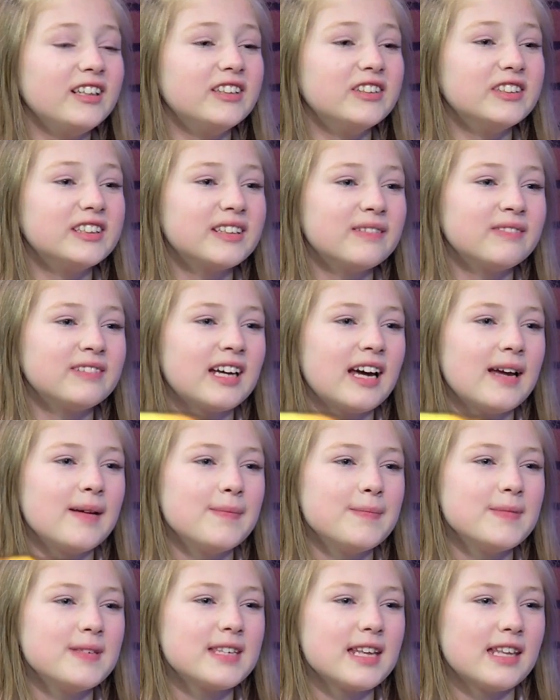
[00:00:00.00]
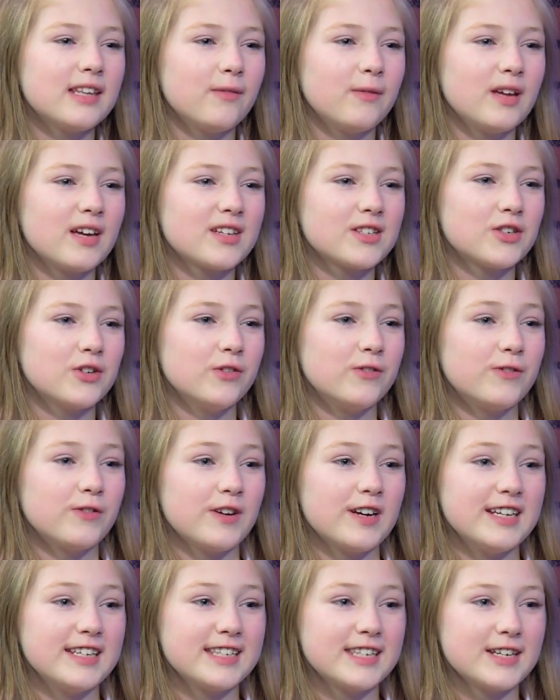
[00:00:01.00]
do sometimes, and then we also
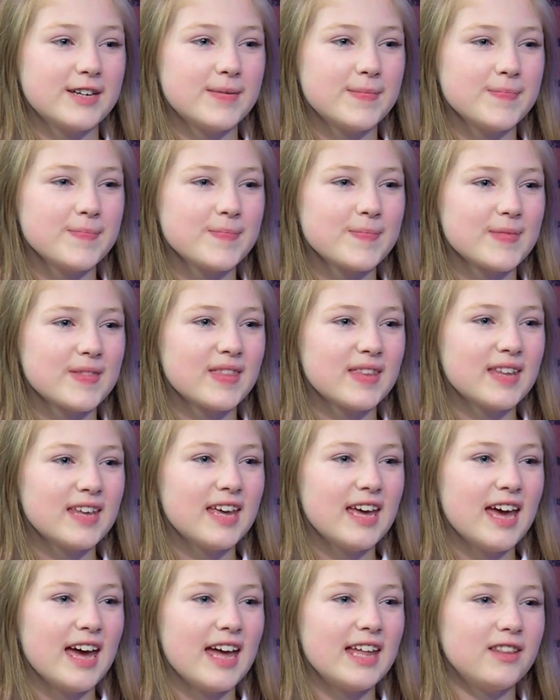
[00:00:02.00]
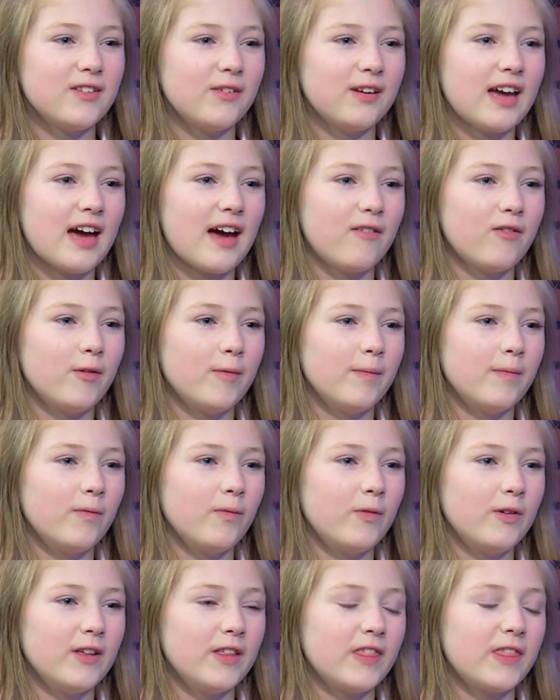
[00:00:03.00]
freeze them, mm -hmm. and then we have them
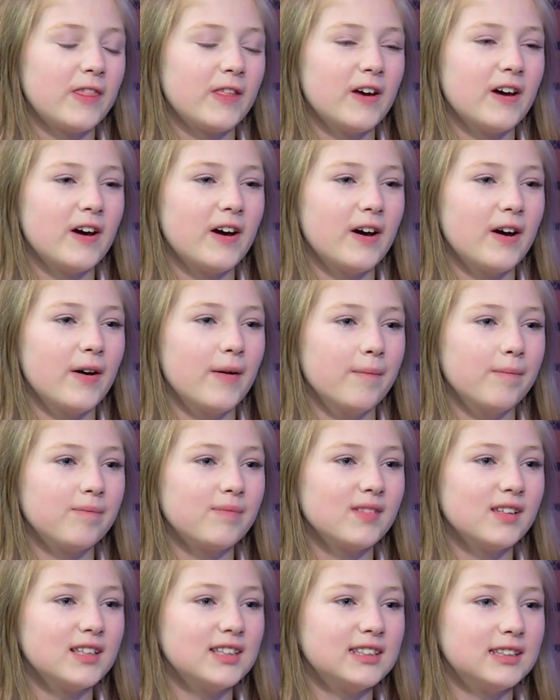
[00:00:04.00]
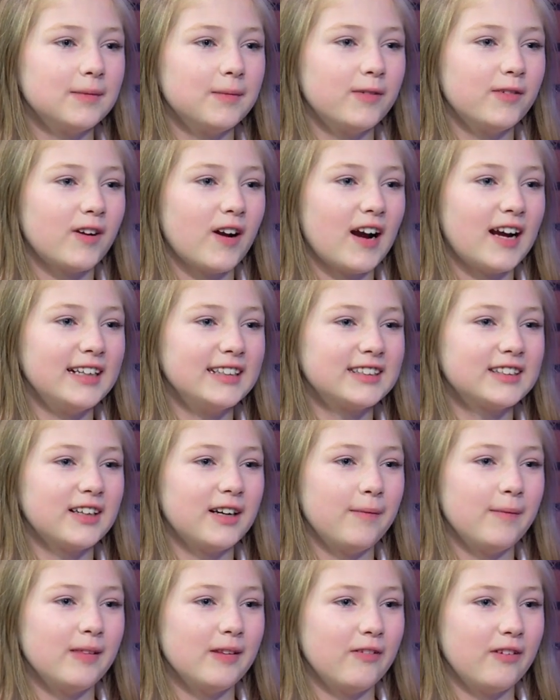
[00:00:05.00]
with um, some of our ice
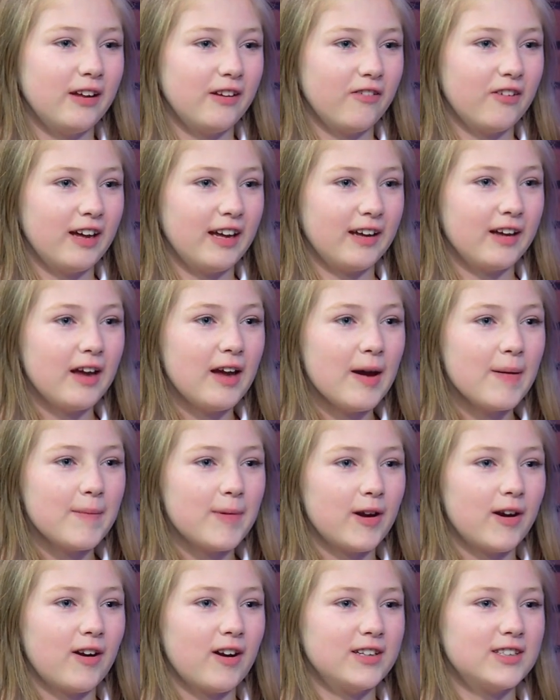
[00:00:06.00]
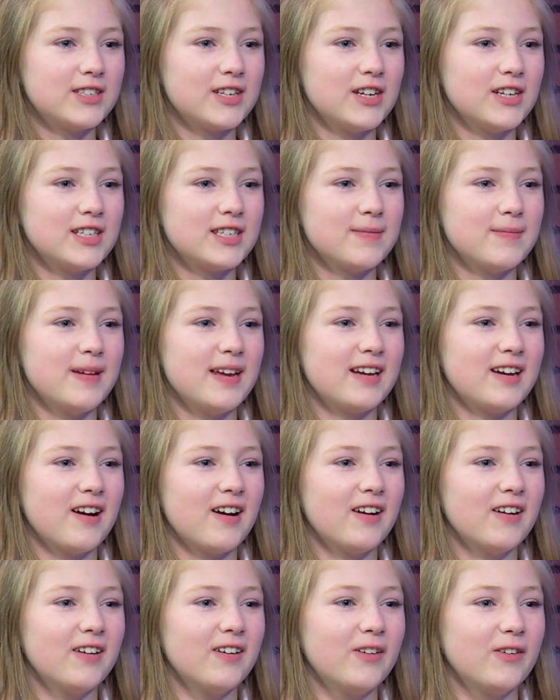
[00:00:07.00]
cream and then we like put it on tart to make
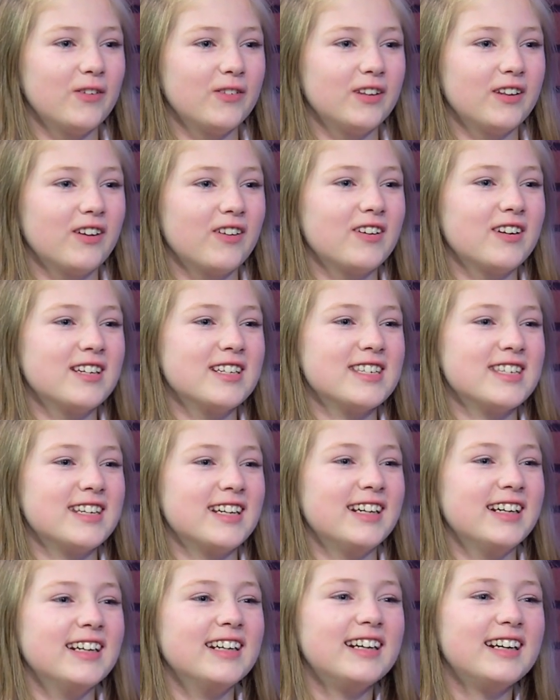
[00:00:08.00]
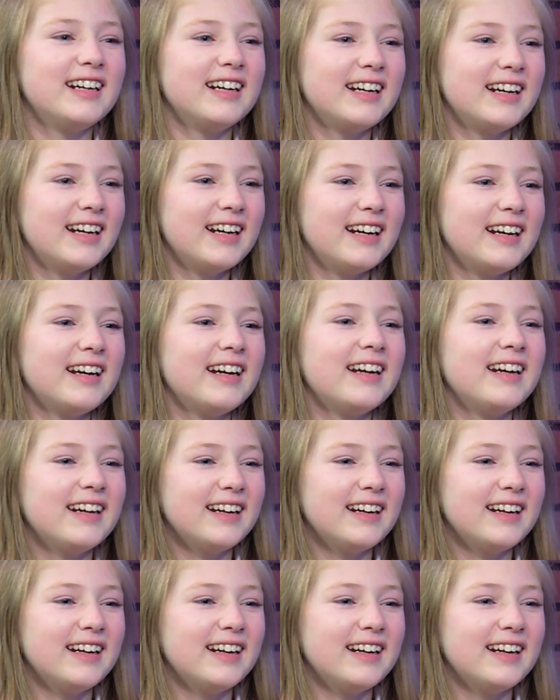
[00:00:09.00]
our own little dessert. Little ice cream